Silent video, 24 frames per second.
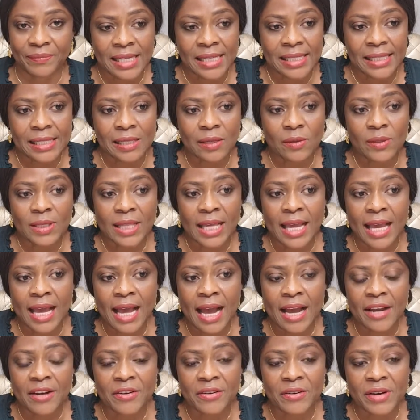So they
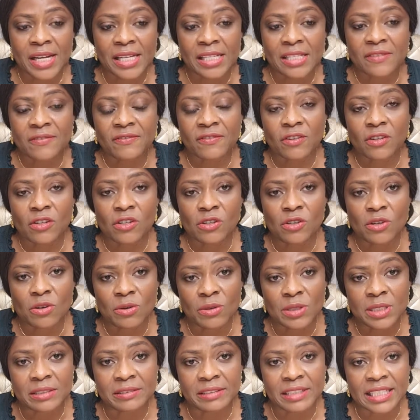are great for
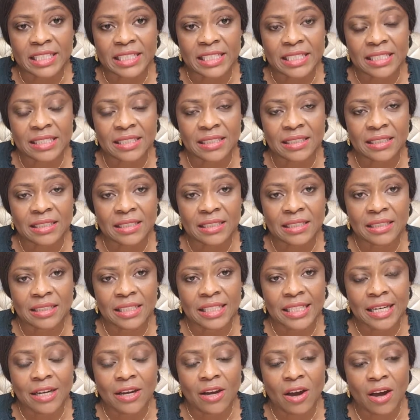lowering
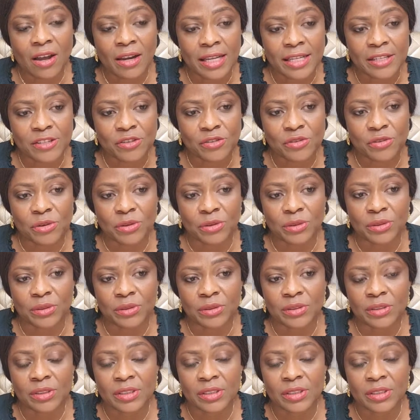the cholesterol,